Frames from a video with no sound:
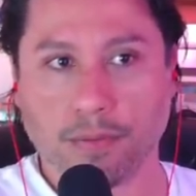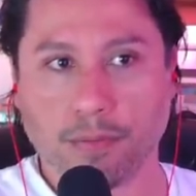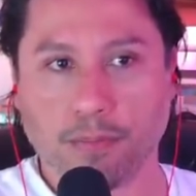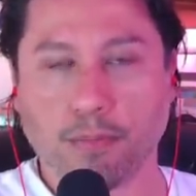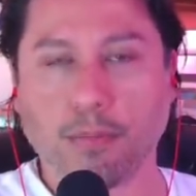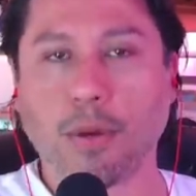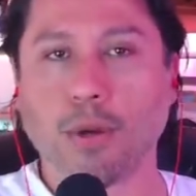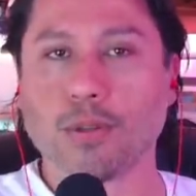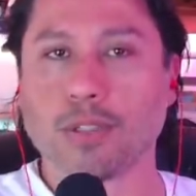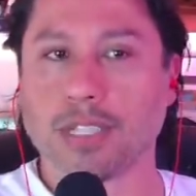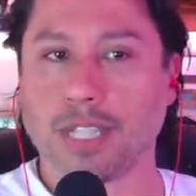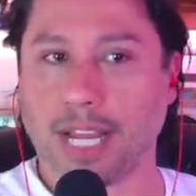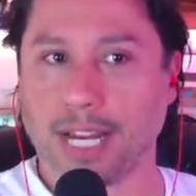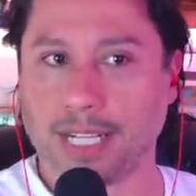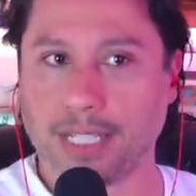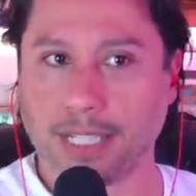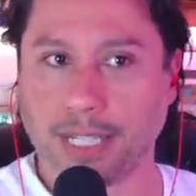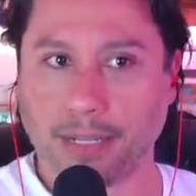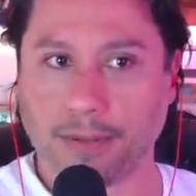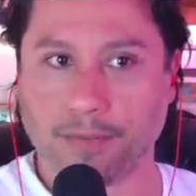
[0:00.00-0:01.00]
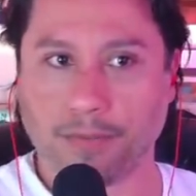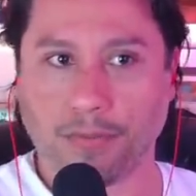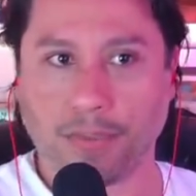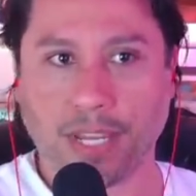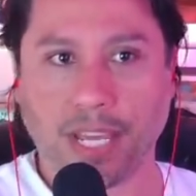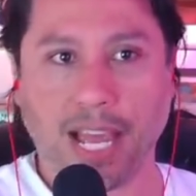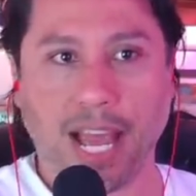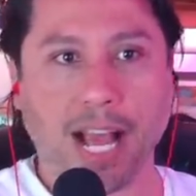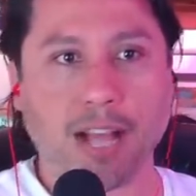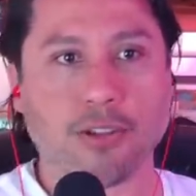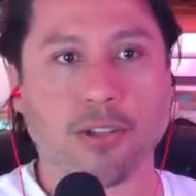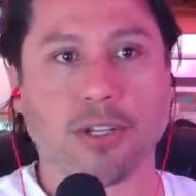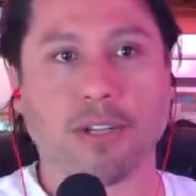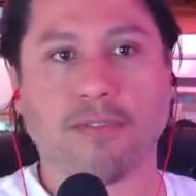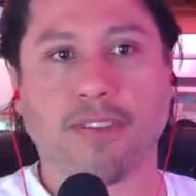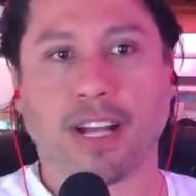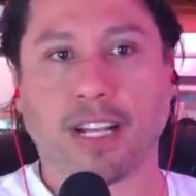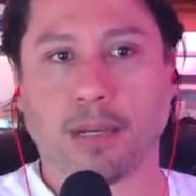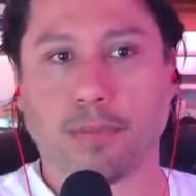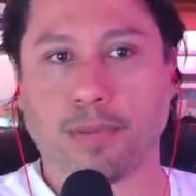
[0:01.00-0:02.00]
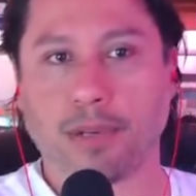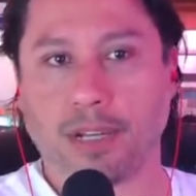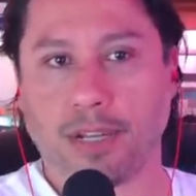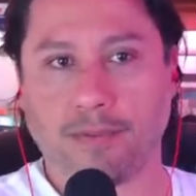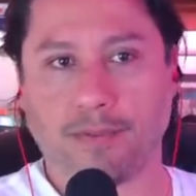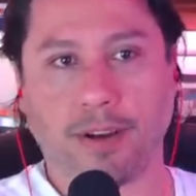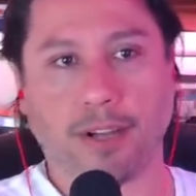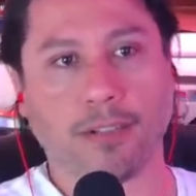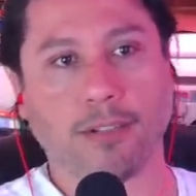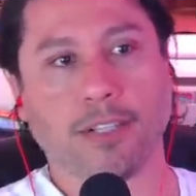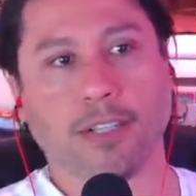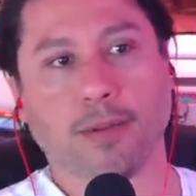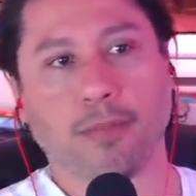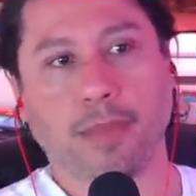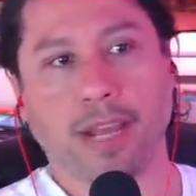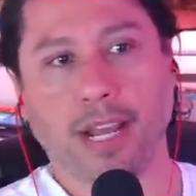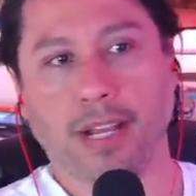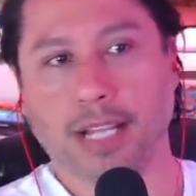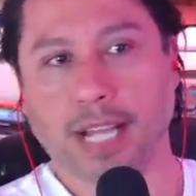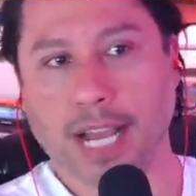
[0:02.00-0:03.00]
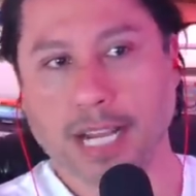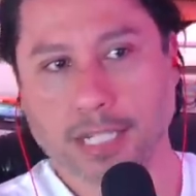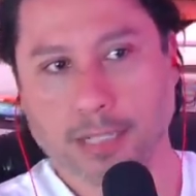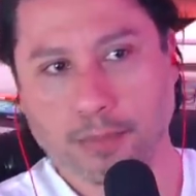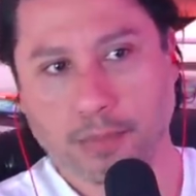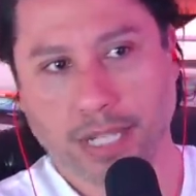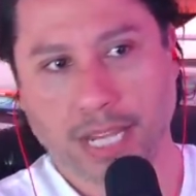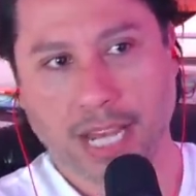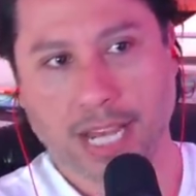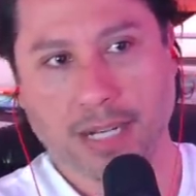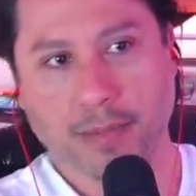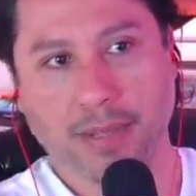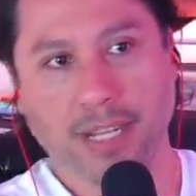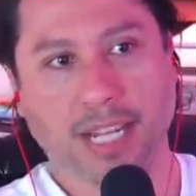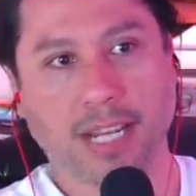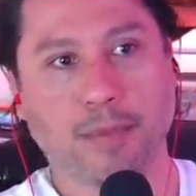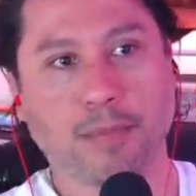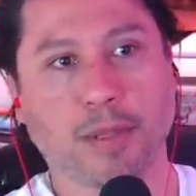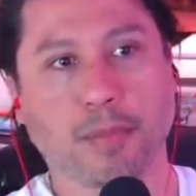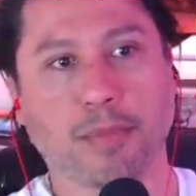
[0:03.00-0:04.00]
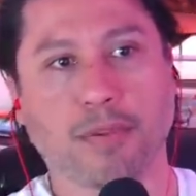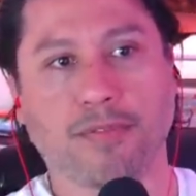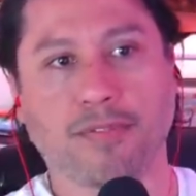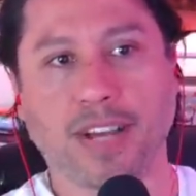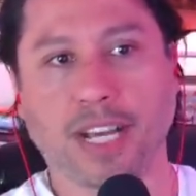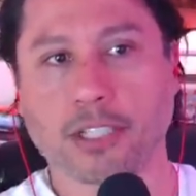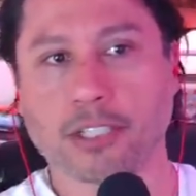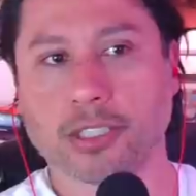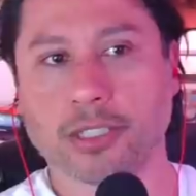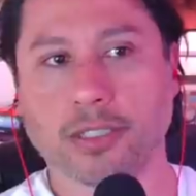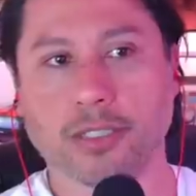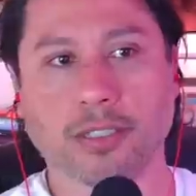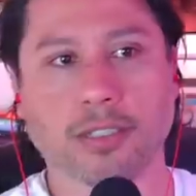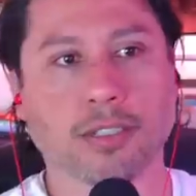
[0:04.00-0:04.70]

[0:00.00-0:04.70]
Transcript: Most likely. As you develop and follow your male action plan to become the professional,